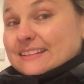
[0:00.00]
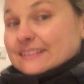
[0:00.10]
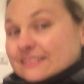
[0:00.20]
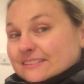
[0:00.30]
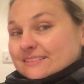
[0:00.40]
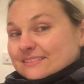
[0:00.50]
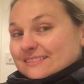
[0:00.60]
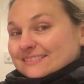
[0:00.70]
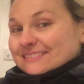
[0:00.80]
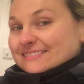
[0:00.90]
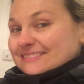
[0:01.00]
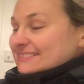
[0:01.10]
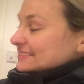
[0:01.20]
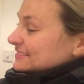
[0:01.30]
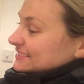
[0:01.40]

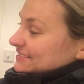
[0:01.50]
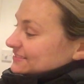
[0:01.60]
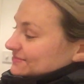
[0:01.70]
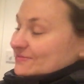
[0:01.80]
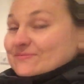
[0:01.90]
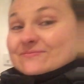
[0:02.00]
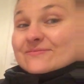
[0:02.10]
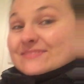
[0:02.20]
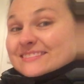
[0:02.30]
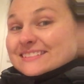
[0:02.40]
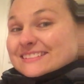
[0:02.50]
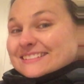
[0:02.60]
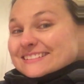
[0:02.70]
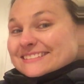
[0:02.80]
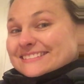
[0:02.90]

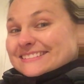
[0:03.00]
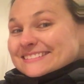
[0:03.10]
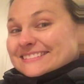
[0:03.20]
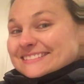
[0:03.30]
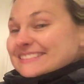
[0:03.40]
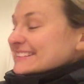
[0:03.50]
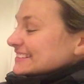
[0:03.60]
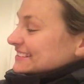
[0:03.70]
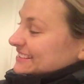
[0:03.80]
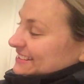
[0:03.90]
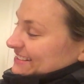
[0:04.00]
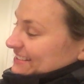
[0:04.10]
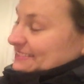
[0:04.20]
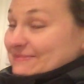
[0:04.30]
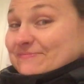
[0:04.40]

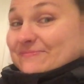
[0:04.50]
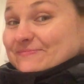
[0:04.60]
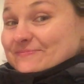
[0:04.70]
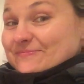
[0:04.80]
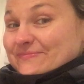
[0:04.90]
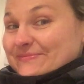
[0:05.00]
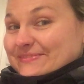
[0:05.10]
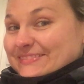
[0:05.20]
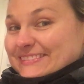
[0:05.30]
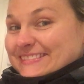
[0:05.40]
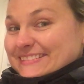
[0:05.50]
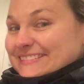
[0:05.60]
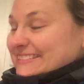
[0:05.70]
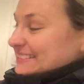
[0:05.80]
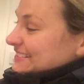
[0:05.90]

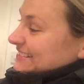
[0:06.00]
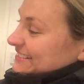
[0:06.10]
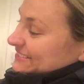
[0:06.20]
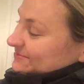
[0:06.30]
[no speech]